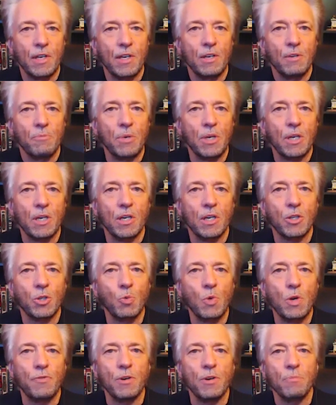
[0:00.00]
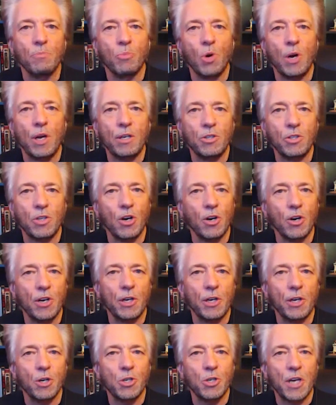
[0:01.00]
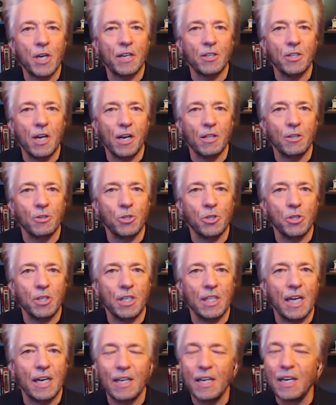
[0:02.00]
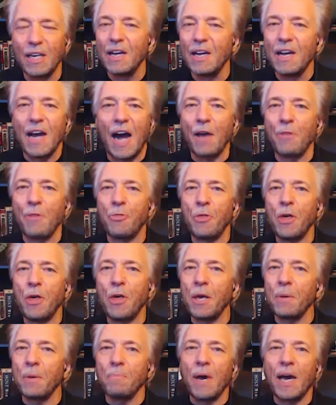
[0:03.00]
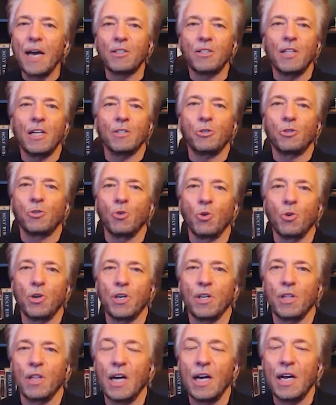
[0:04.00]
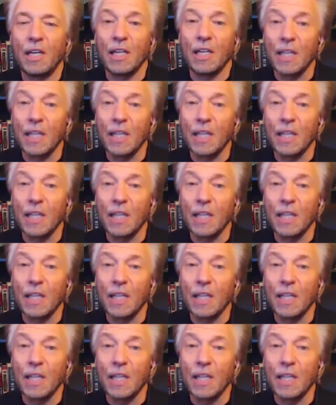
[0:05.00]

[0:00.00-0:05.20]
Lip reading: because we've embraced our inner technology. And I think back to that story a lot, and I